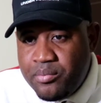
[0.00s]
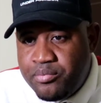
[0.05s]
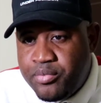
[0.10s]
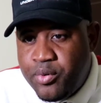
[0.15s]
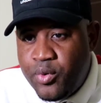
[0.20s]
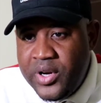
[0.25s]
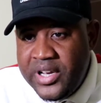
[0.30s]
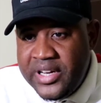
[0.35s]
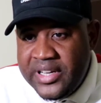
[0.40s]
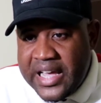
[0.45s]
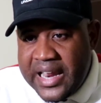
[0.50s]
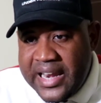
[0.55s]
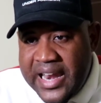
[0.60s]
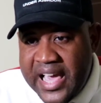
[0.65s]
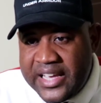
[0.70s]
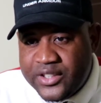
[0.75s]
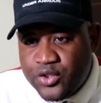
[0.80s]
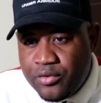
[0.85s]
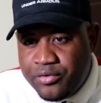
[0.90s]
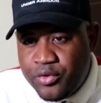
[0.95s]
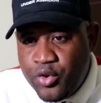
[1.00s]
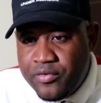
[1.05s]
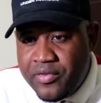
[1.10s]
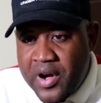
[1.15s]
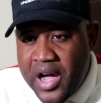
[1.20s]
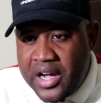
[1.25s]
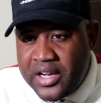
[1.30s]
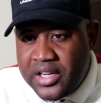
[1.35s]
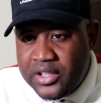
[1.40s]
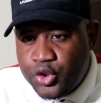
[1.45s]
pulling the legs of
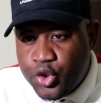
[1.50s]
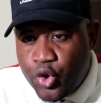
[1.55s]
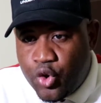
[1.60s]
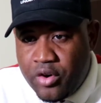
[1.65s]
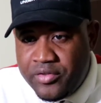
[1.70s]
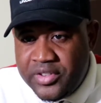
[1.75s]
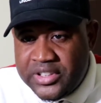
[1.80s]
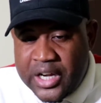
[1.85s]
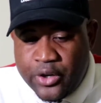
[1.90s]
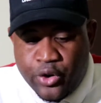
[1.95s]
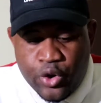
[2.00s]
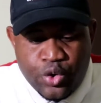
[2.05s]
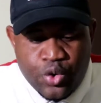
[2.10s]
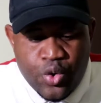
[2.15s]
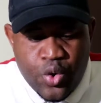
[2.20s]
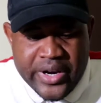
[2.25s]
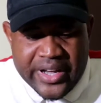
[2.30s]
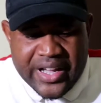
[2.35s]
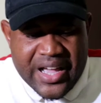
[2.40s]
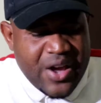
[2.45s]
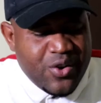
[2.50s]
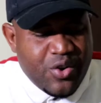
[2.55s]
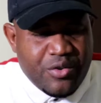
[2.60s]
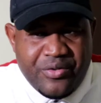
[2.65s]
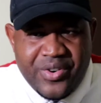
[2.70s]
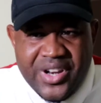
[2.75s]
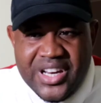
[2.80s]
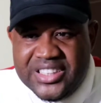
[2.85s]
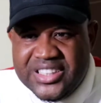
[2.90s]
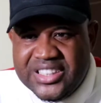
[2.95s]
Novak Djokovic. I don't know the kind of
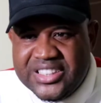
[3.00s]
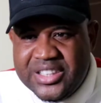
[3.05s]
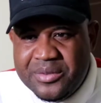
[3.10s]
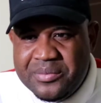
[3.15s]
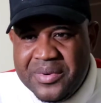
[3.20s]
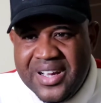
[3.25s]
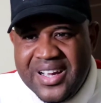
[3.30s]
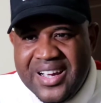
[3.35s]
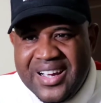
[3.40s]
relationship